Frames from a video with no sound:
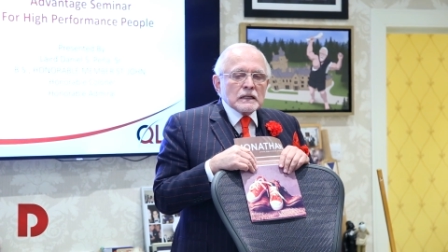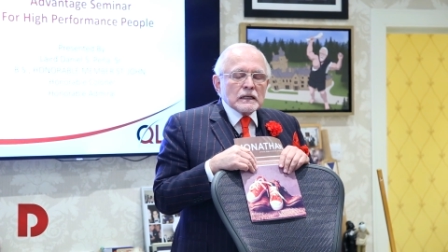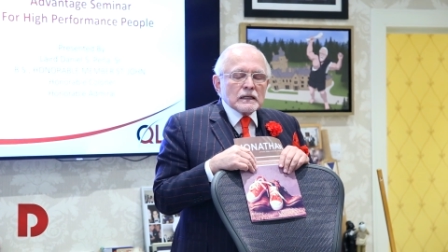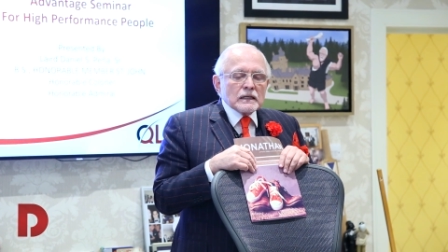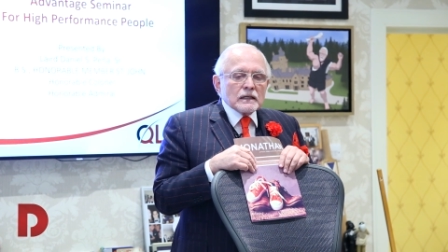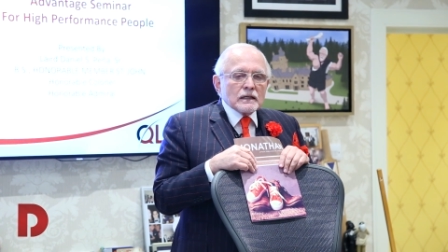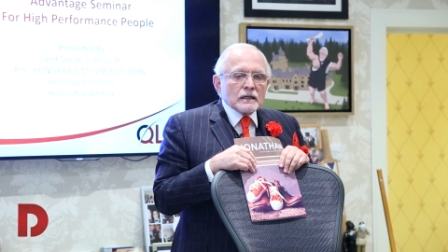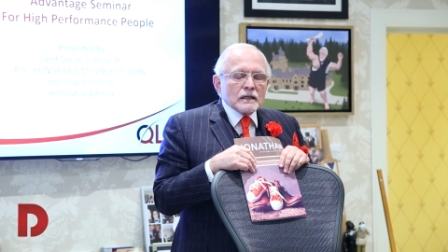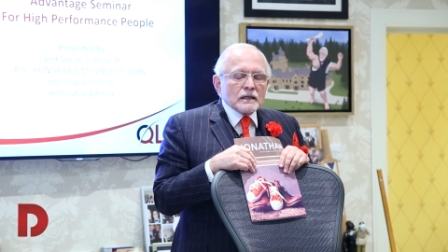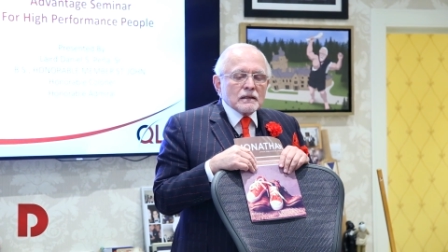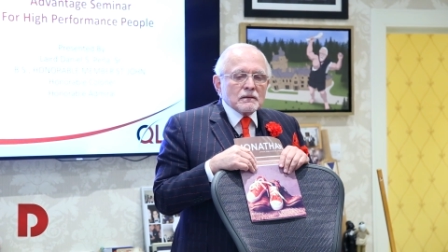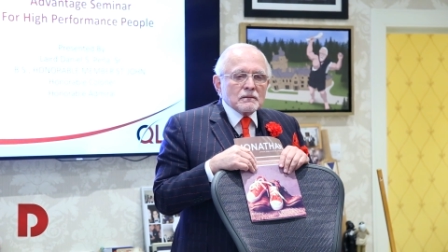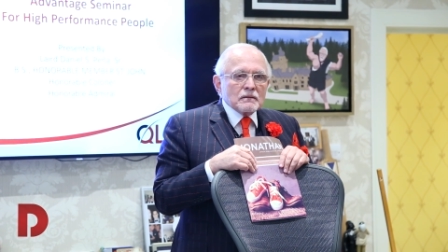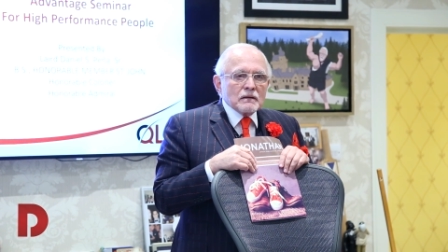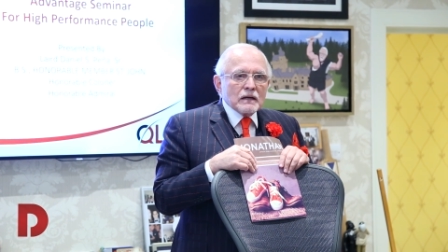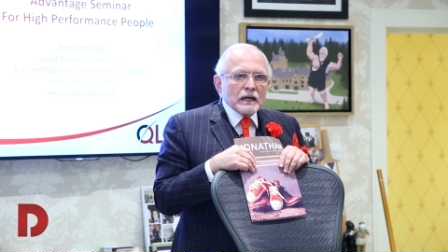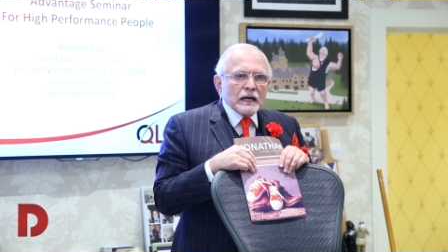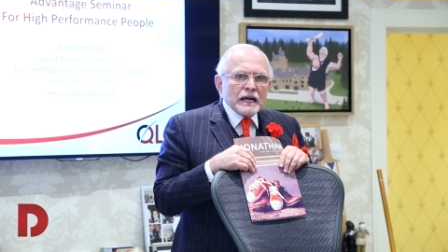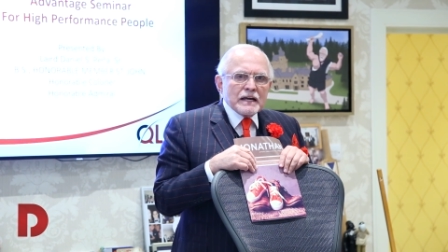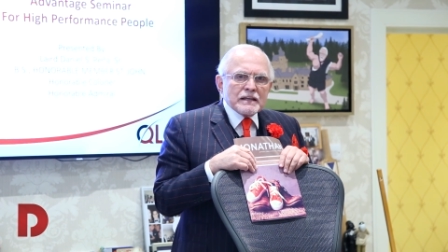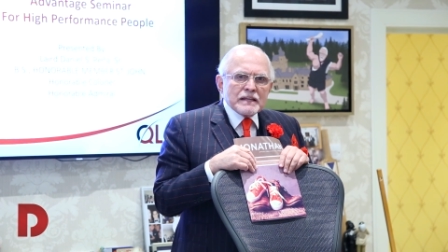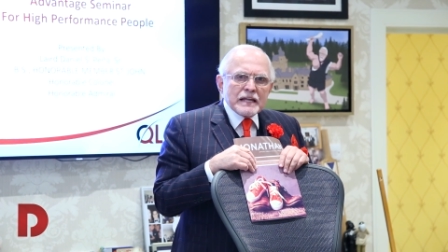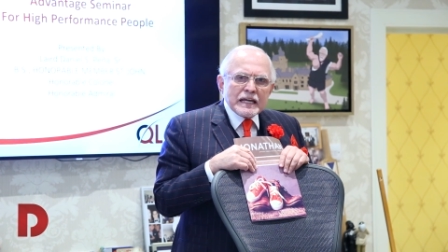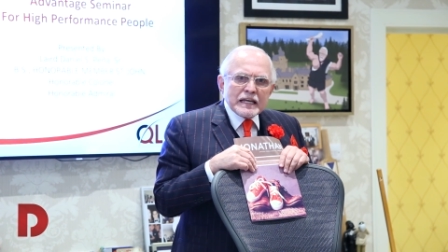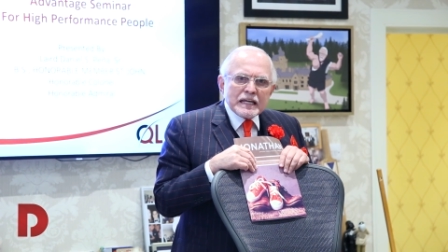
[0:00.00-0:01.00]
Uh,
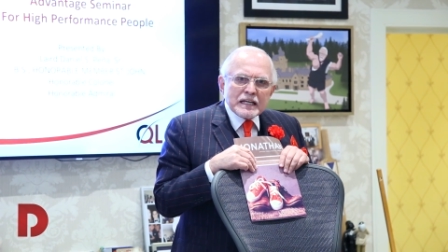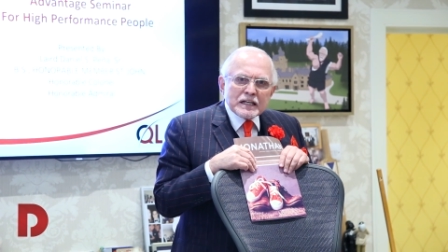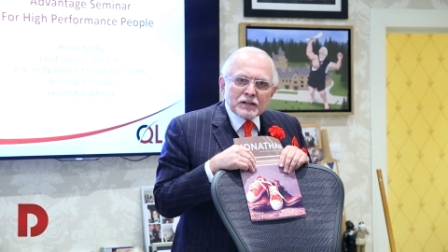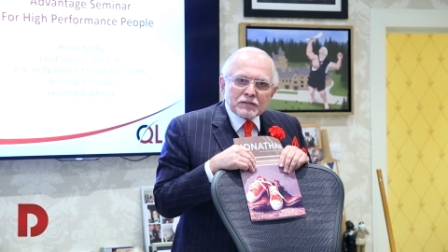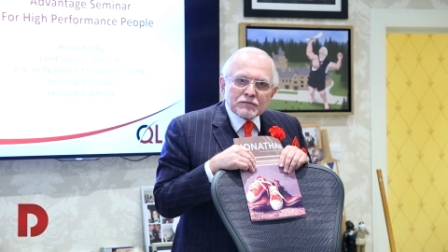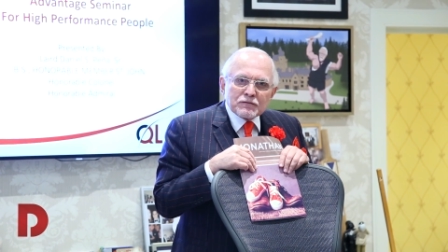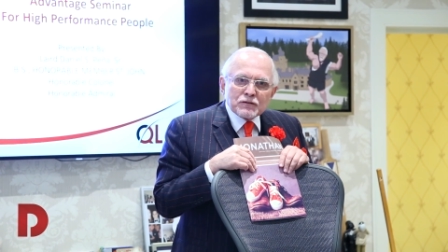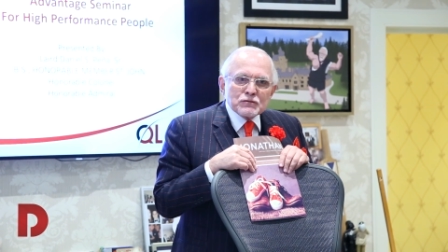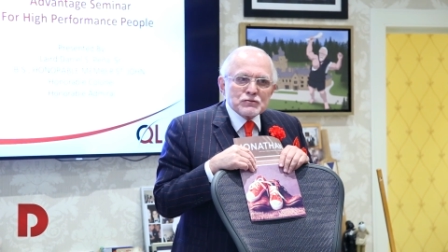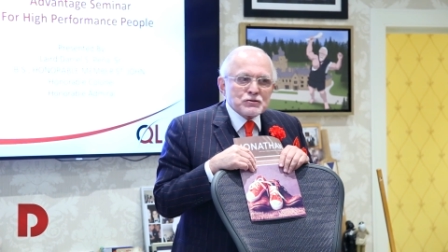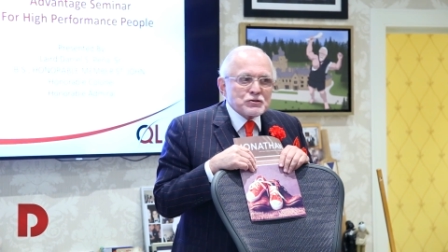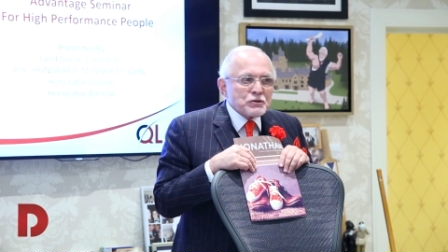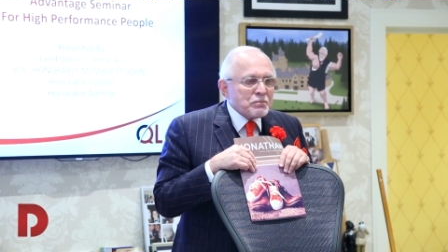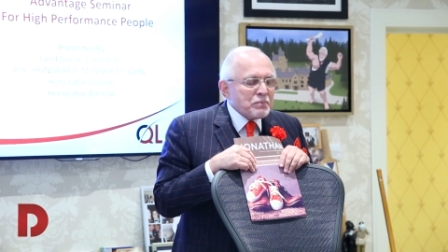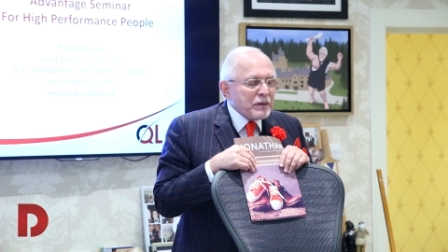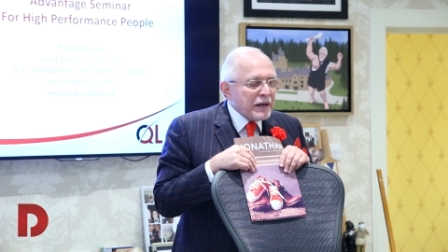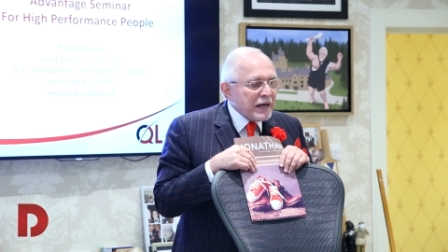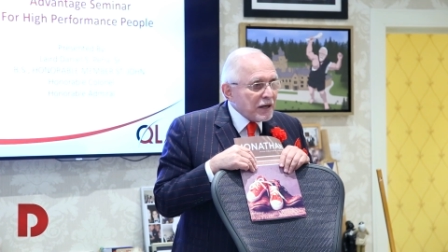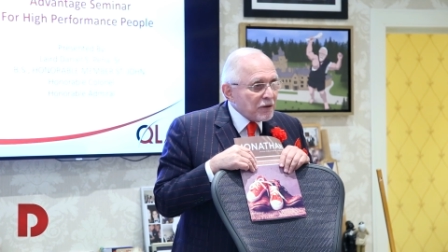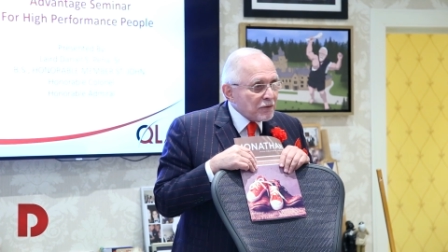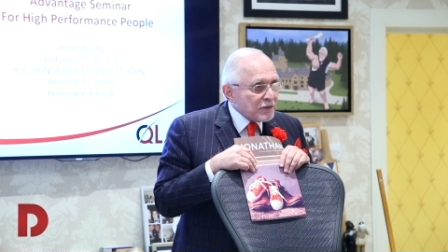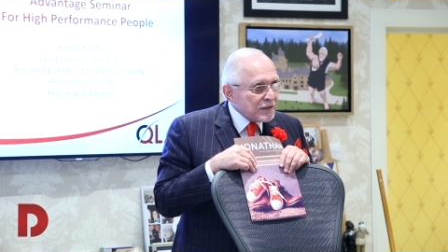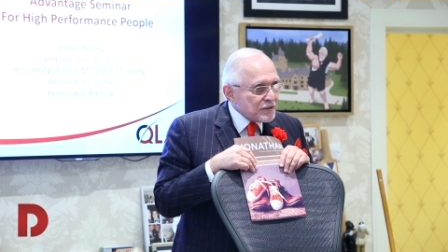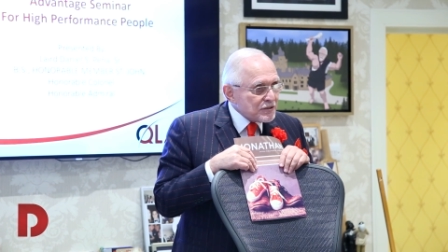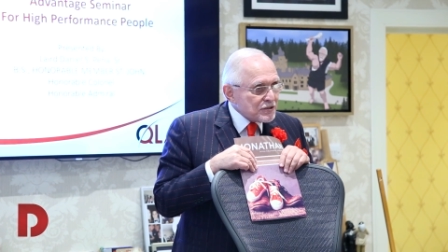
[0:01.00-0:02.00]
and they interviewed your
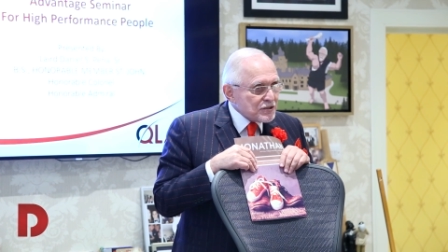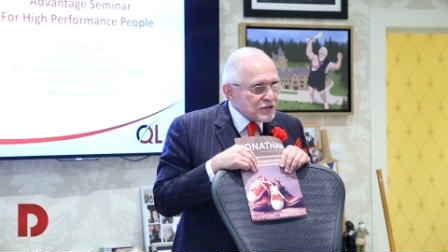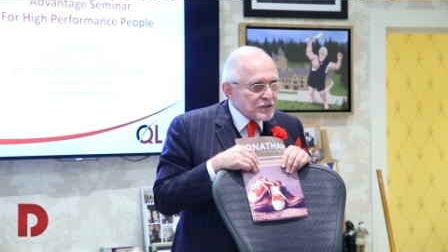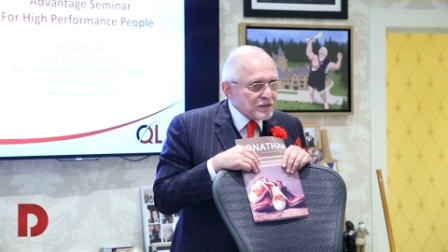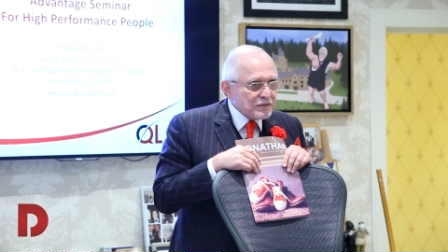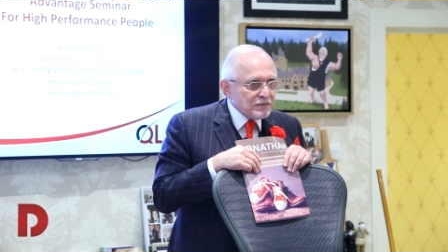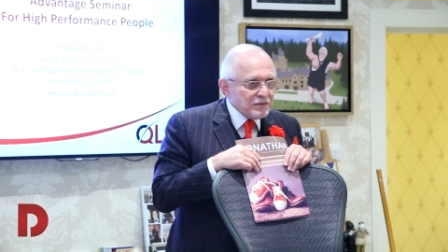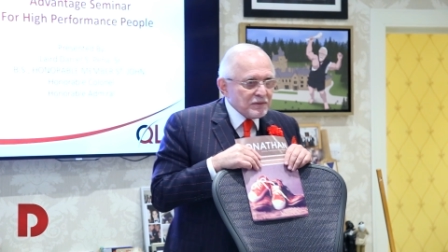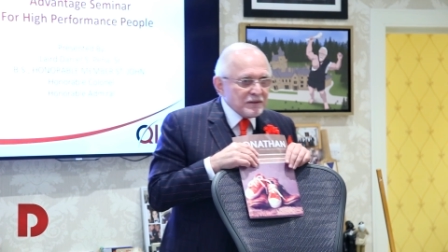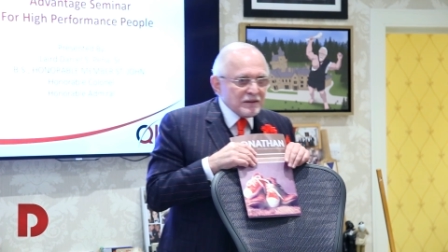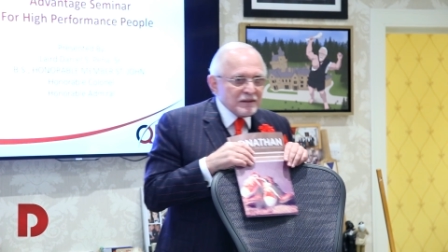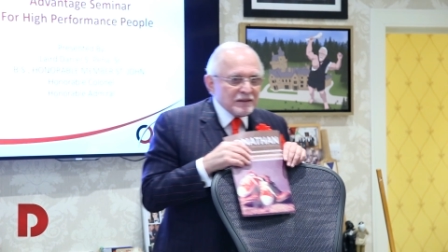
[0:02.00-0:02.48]
parents.